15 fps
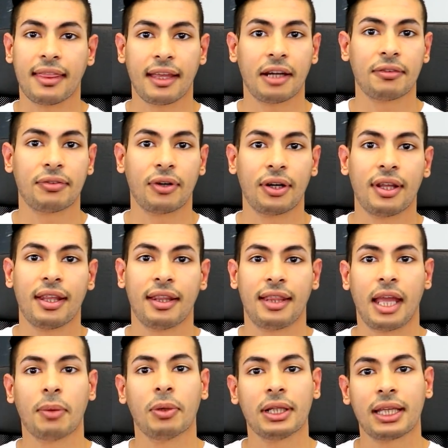and therefore
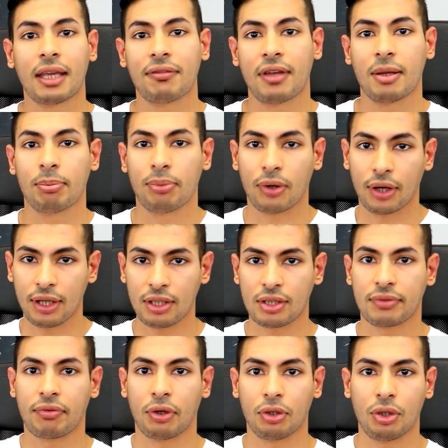they will give him
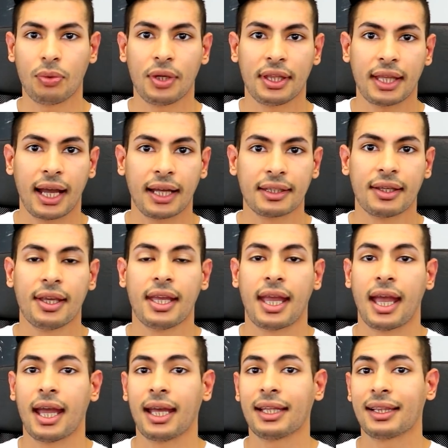points for doing that.
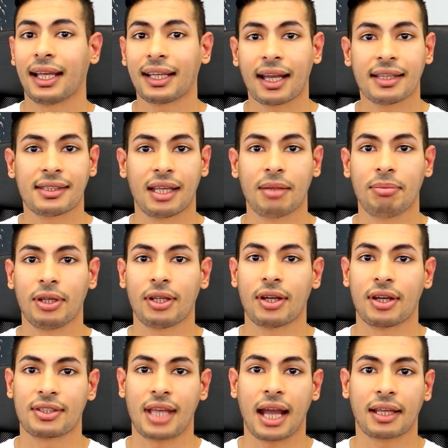And like I said,
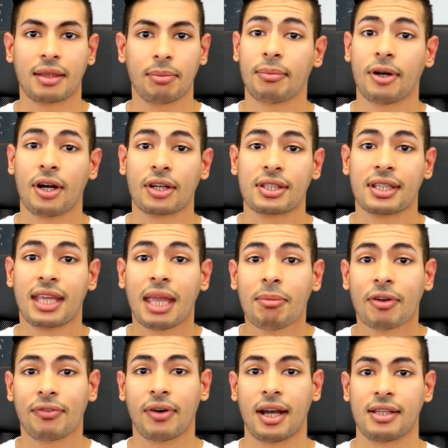because Hack the Box
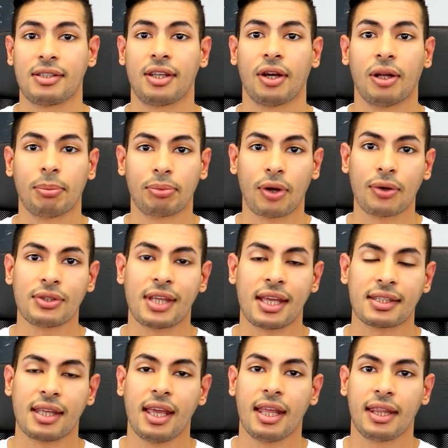gamifies the whole
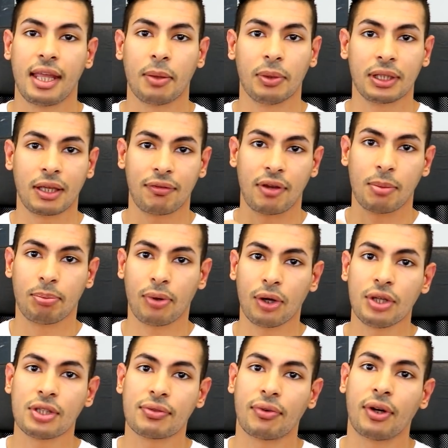process, they will give him
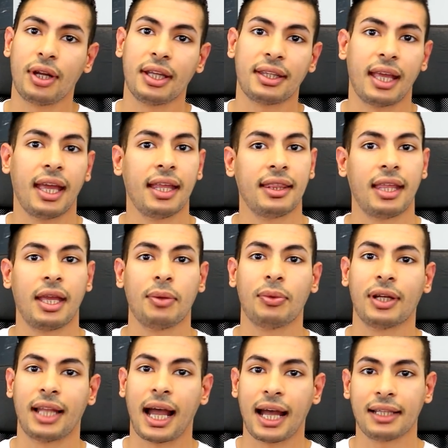points for it and they
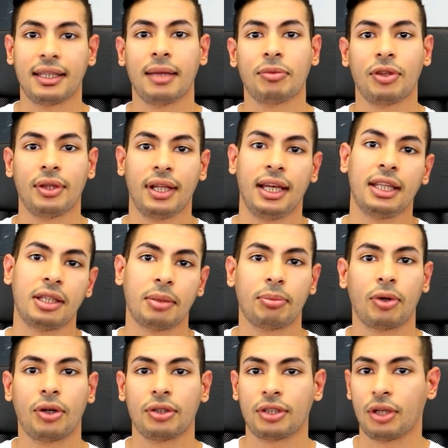will add him to the leaderboard
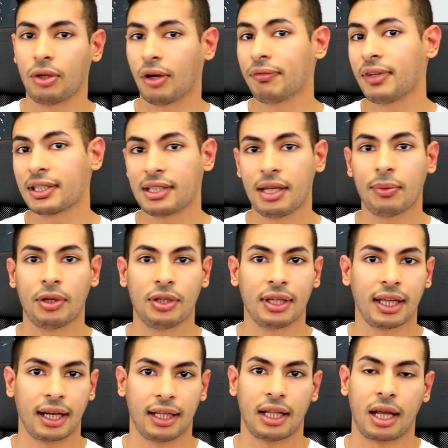leaderboard, then obviously when you
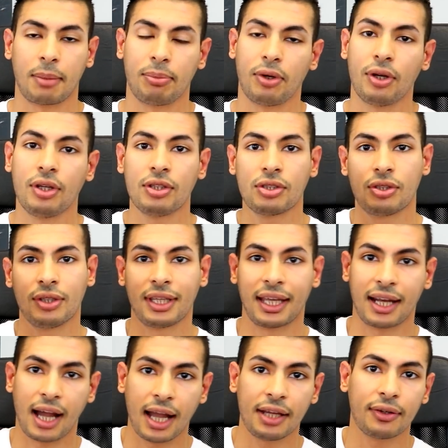get a lot of points, you
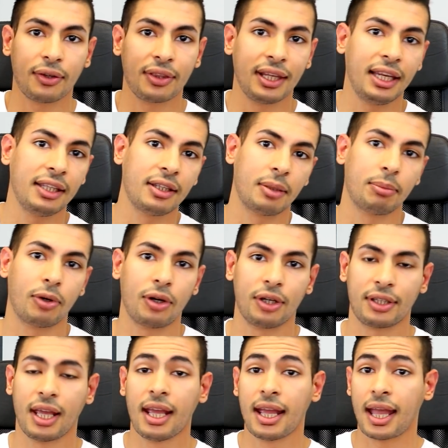get higher on the
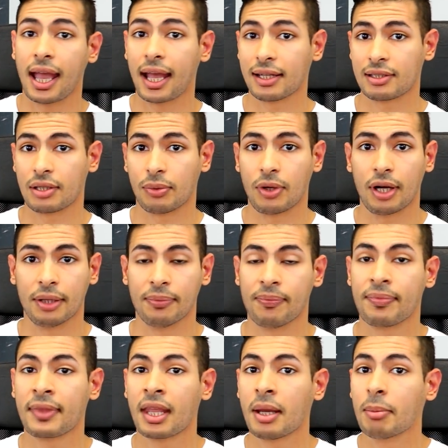leaderboard and so on.
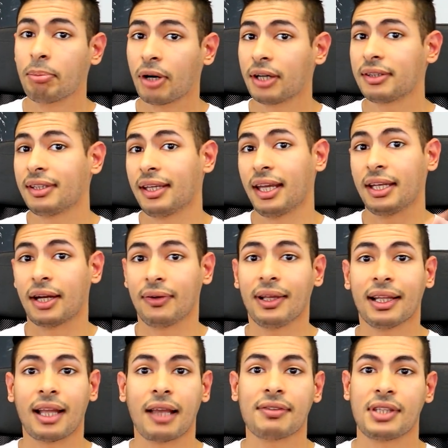But in a
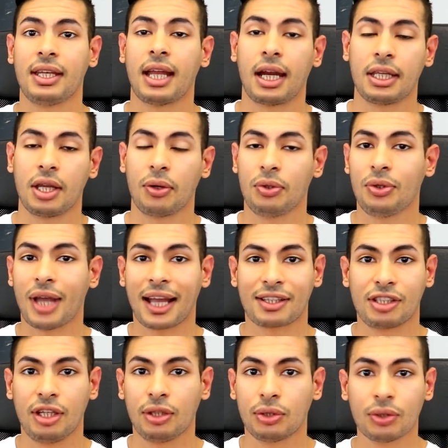real life scenario, you
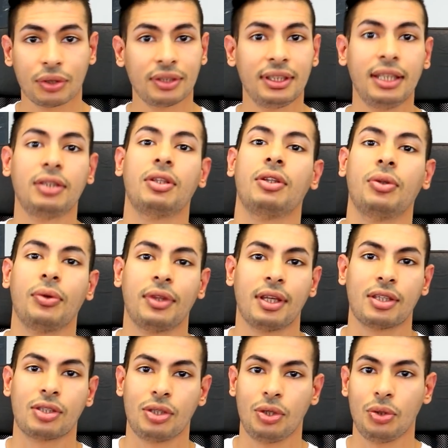actually don't need to do
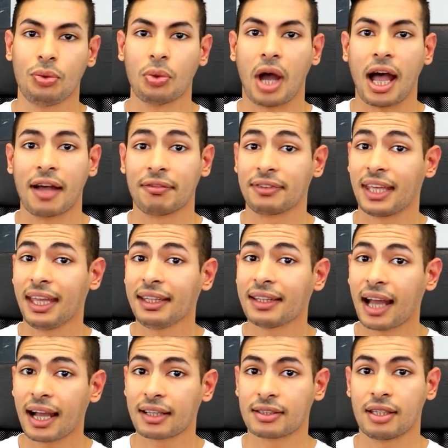this. You have
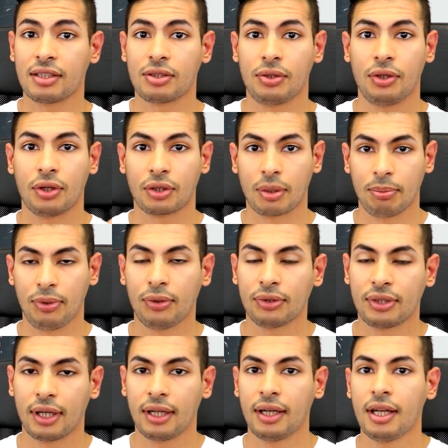gained access to your
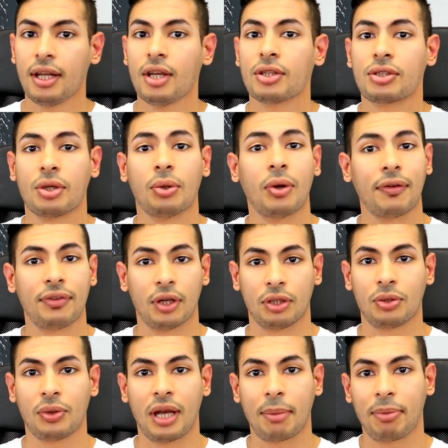computer. So if you're
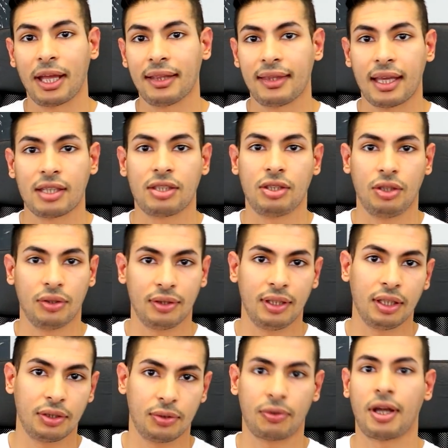doing a pen test, you
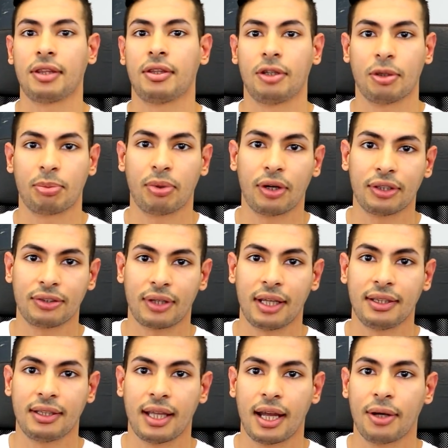need to write the report
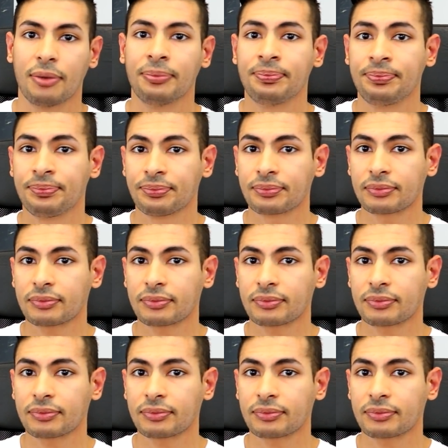right now.